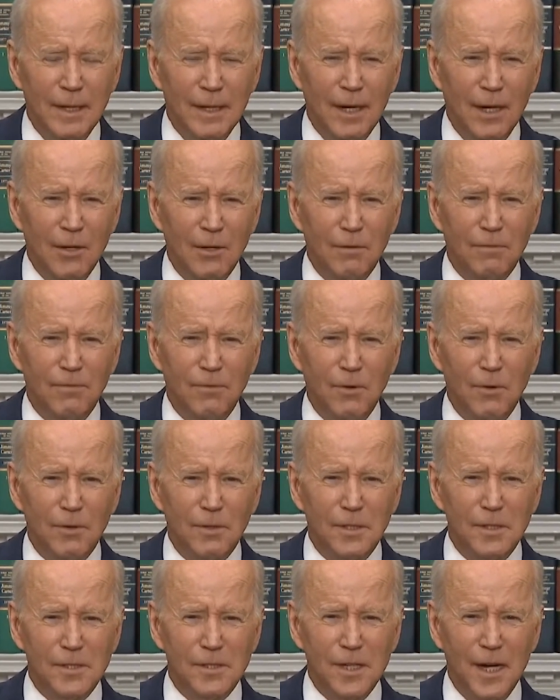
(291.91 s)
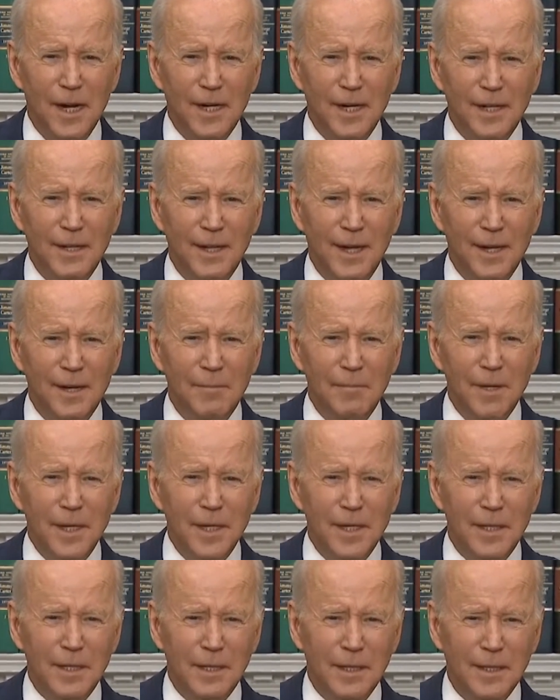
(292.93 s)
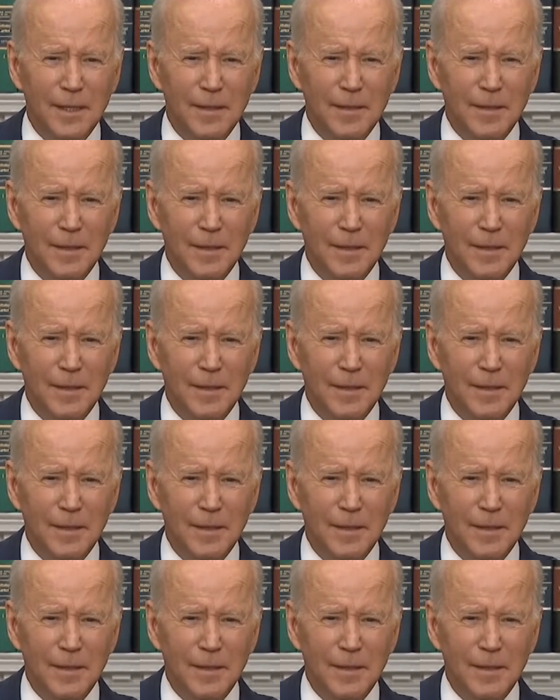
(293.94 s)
And I look forward to signing that immediately.